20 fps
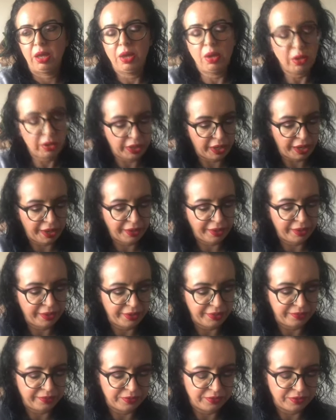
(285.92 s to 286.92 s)
Okay,
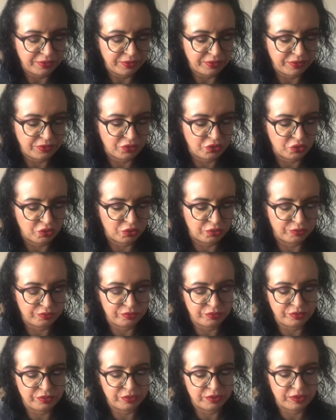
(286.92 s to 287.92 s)
so
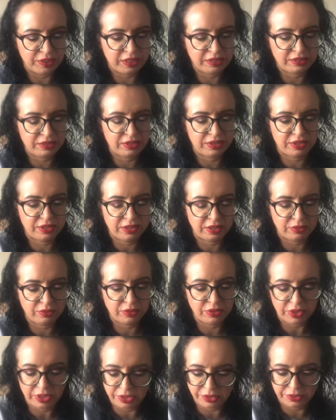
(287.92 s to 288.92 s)
that
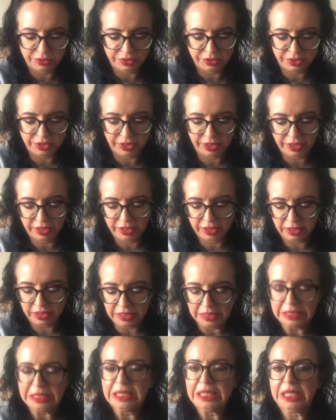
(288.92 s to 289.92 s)
sounds interesting.
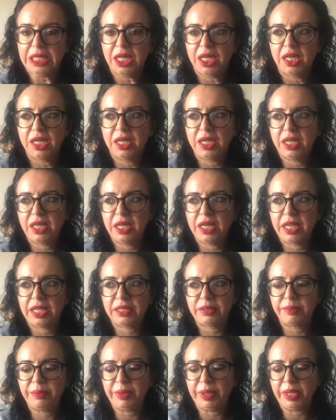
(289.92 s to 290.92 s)

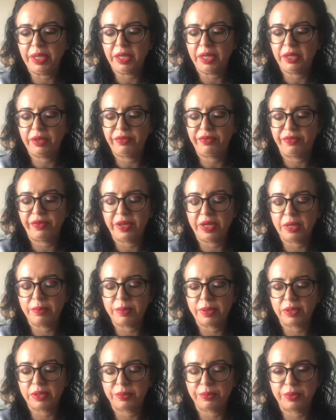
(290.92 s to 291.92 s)
Let me think
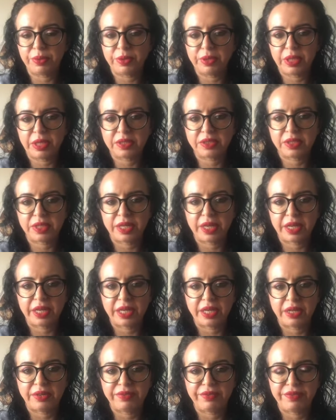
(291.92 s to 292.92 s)
about the products that I
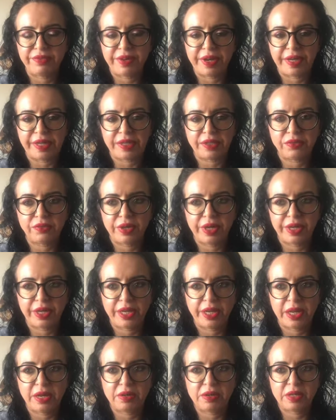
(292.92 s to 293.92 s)
can find right
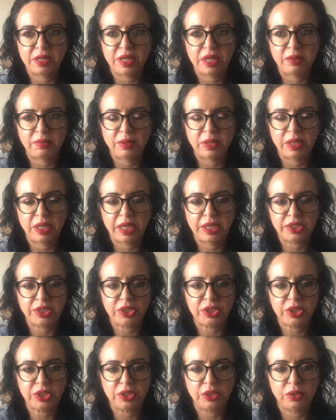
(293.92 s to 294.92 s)
now, and I will
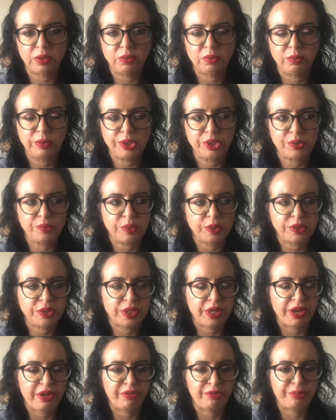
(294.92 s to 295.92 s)
let you know which ones
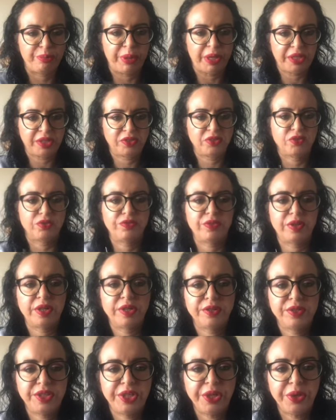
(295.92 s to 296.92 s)
I have picked so far.
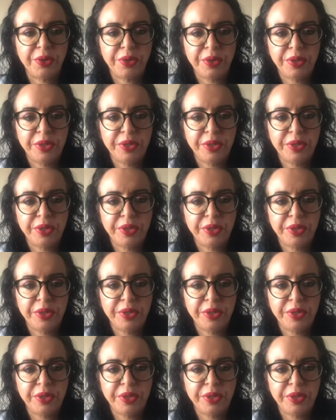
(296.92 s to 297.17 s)
See you.